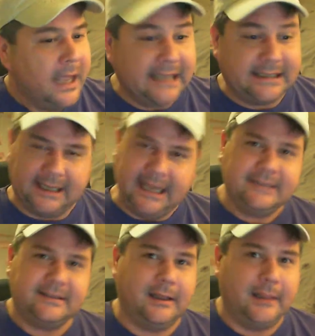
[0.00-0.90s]
It's
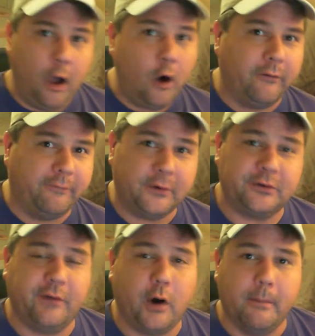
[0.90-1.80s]
against the law,
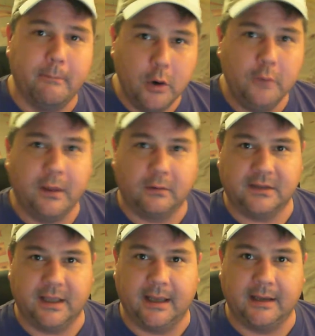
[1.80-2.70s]
first of all, to move those
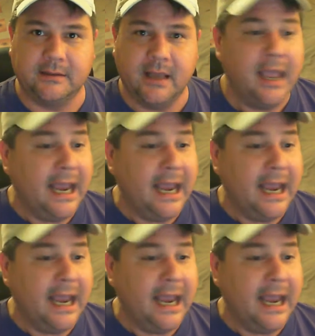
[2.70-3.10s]
things.